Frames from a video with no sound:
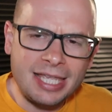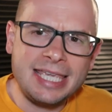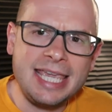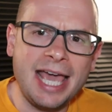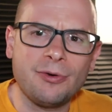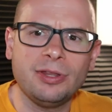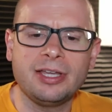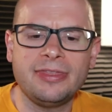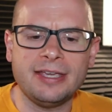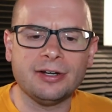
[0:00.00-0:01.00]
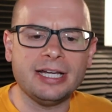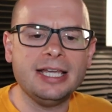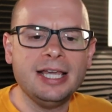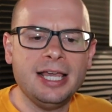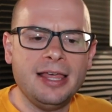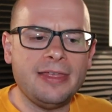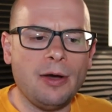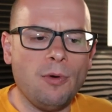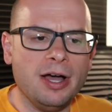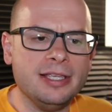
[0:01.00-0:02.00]
He had a really good theory
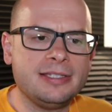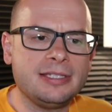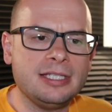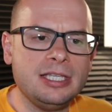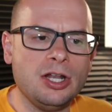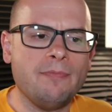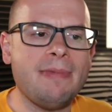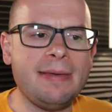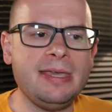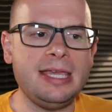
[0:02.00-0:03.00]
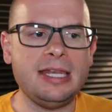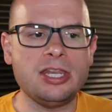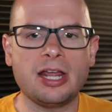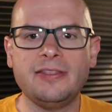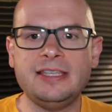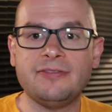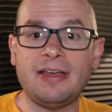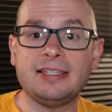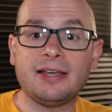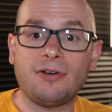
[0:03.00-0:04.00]
that was, you know, maybe none of these
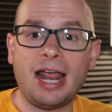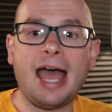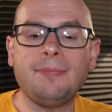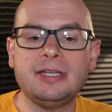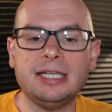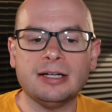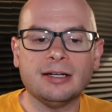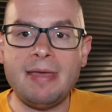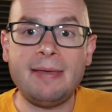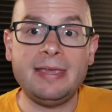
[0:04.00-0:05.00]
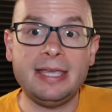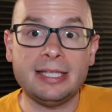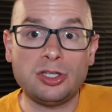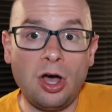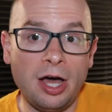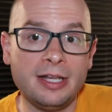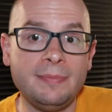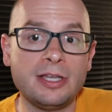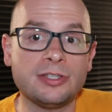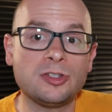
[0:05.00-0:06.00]
events ever happened here. Maybe it's
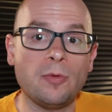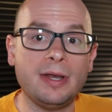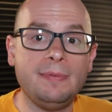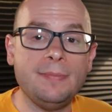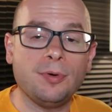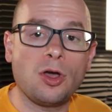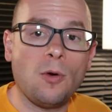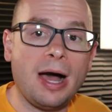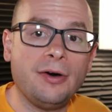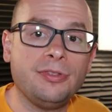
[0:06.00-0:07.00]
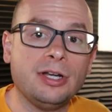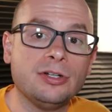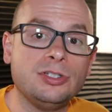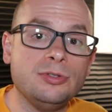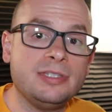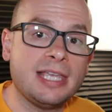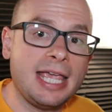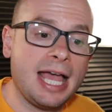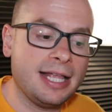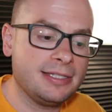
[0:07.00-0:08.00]
haunted because so many people go out there, do
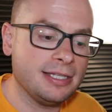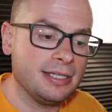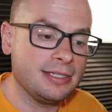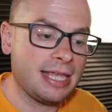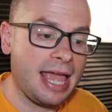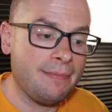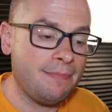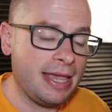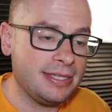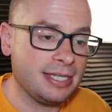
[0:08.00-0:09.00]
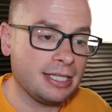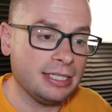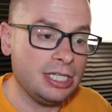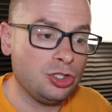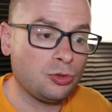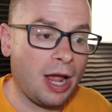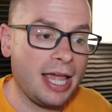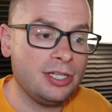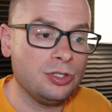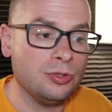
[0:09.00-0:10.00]
seances, and basically
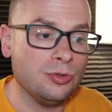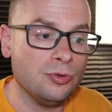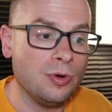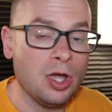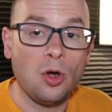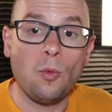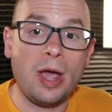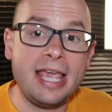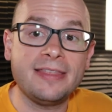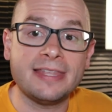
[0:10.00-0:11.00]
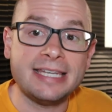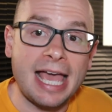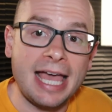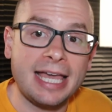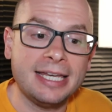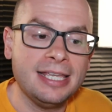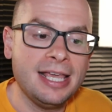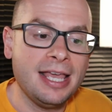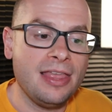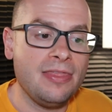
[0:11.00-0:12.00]
try to wake the dead,
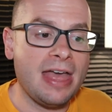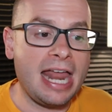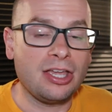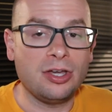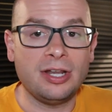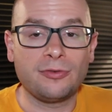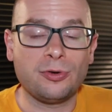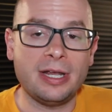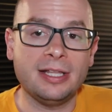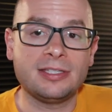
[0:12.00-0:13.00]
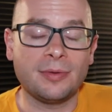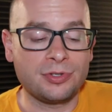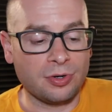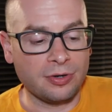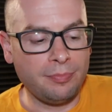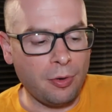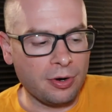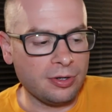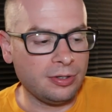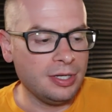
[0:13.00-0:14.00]
that it could have created some sort of
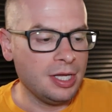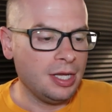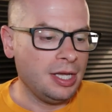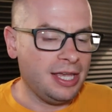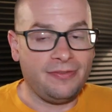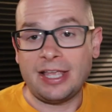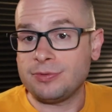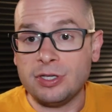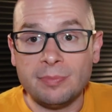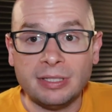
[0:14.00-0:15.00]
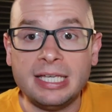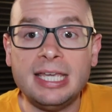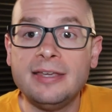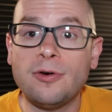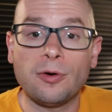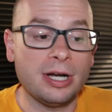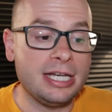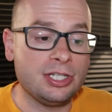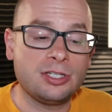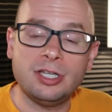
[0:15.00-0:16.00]
portal, if that's what you believe, or
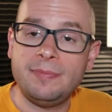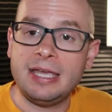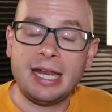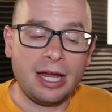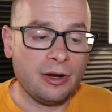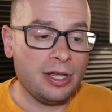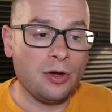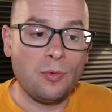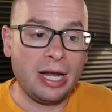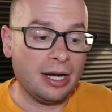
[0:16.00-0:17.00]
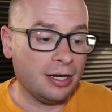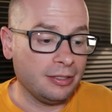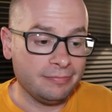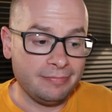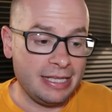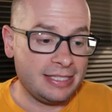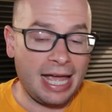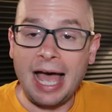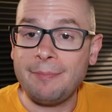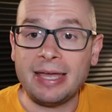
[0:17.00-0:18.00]
it just could be an area where it's
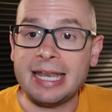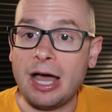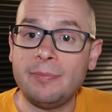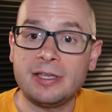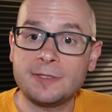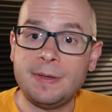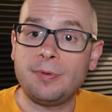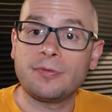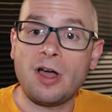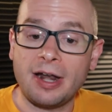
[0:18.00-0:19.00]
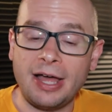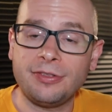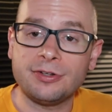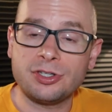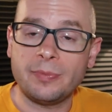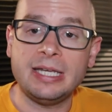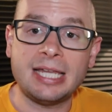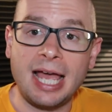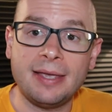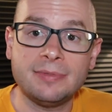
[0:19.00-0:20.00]
a hotbed now because people have gone out there so many
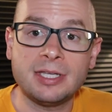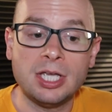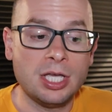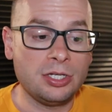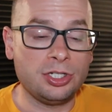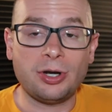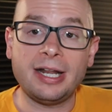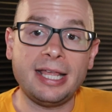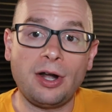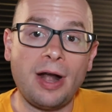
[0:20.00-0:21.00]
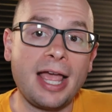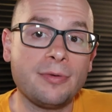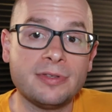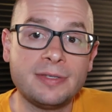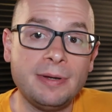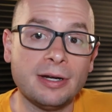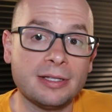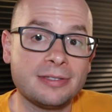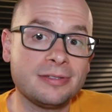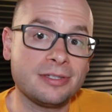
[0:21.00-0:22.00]
times to try to interact with
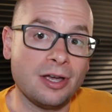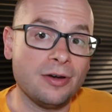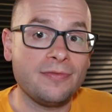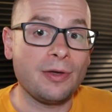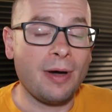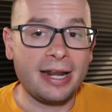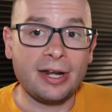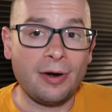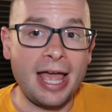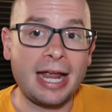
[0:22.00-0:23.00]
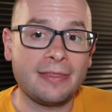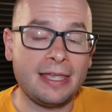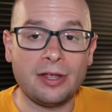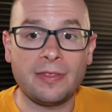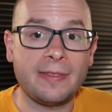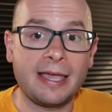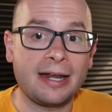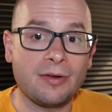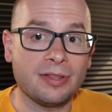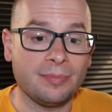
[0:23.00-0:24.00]
spirits. So if they want to interact, they know that they
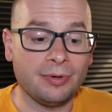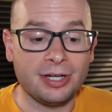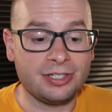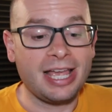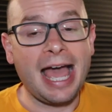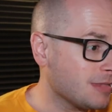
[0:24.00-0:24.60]
got to go to the bridge.